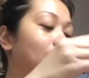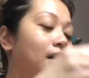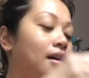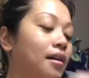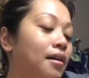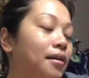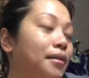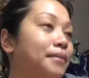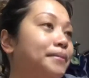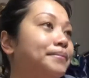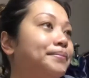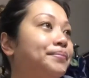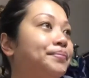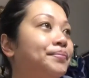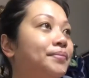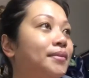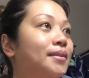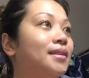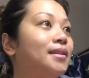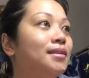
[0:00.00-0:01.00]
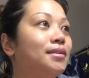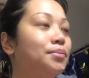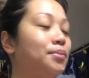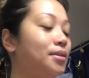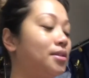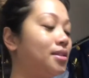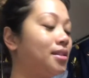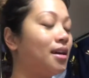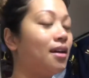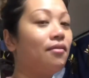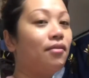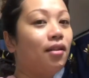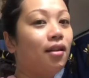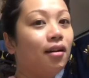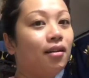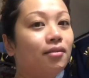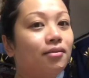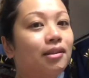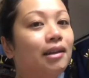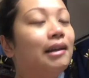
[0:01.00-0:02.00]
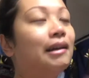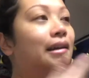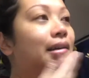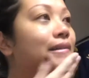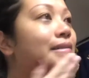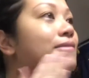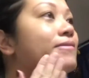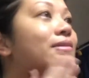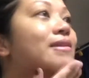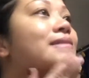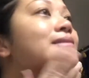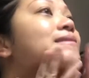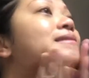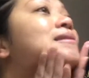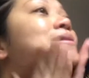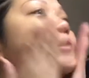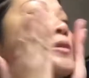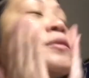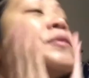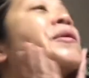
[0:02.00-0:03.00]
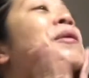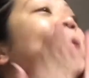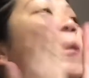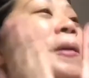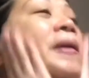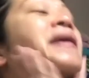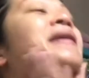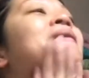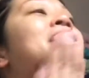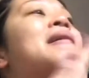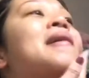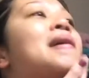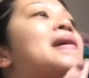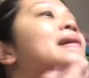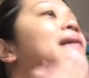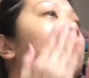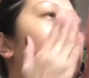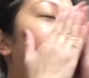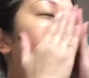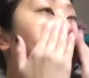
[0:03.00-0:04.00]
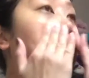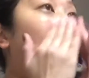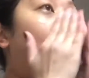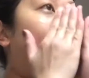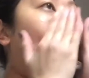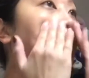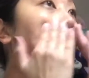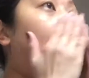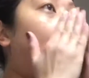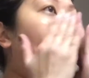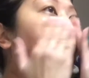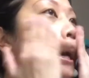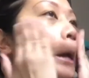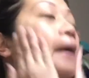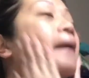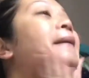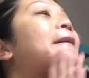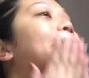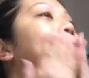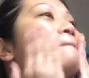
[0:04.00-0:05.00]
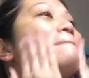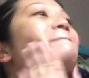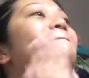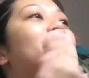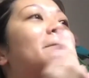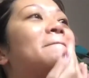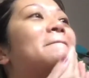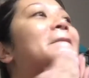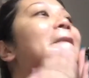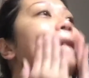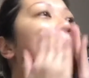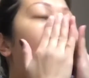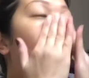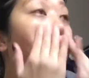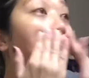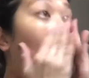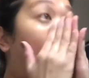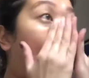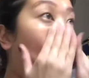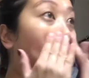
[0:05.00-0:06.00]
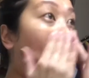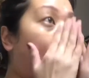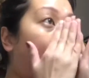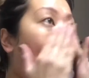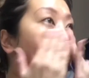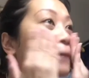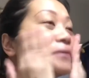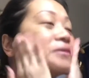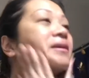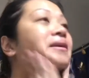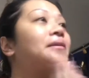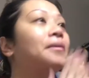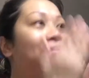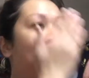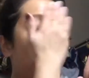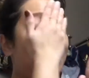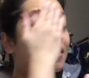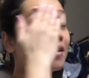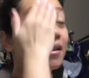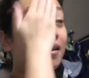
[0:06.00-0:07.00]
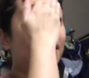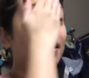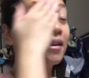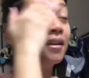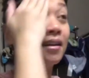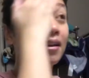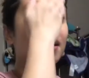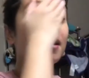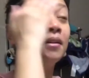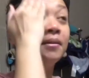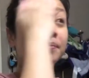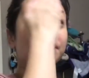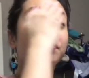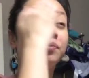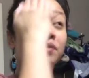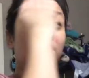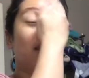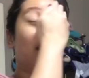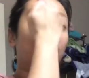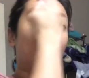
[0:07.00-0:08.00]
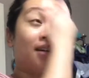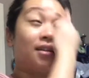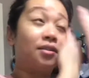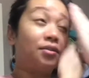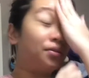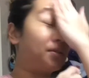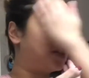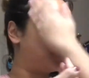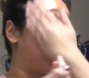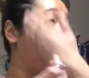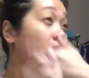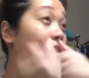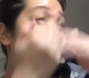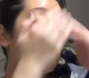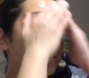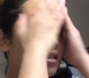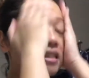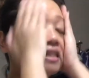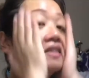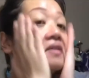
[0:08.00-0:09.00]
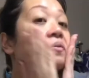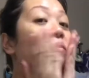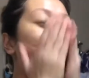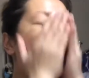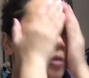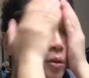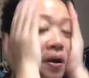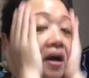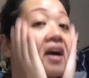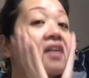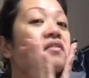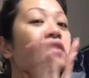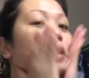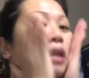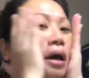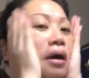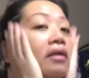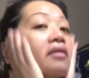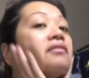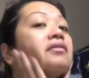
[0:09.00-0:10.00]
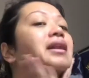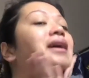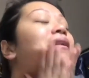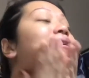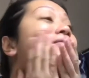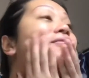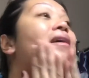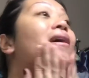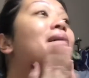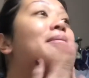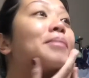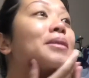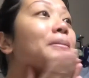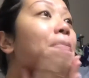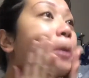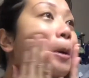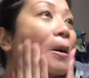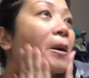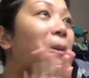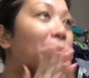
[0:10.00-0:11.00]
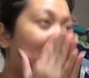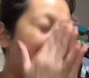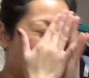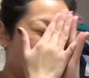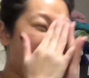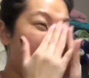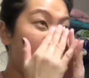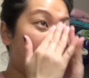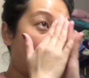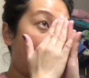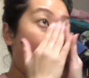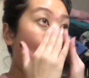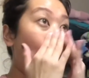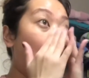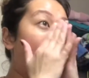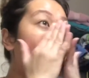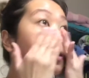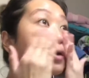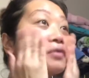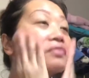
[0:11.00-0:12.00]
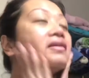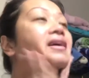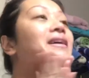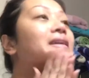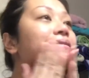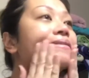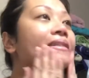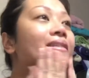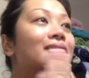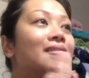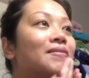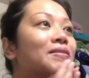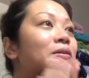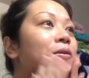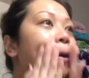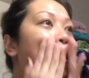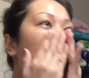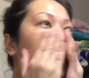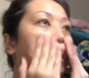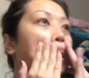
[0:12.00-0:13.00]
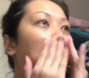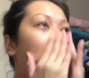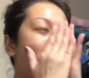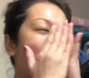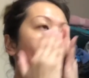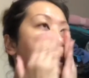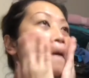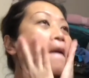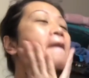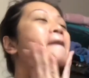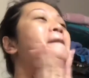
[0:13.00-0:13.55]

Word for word: because we just have a lot of like events, or I get tired, I work, I take care of my son, and during the holiday season we do have a lot of like family parties or birthdays and stuff to go to. So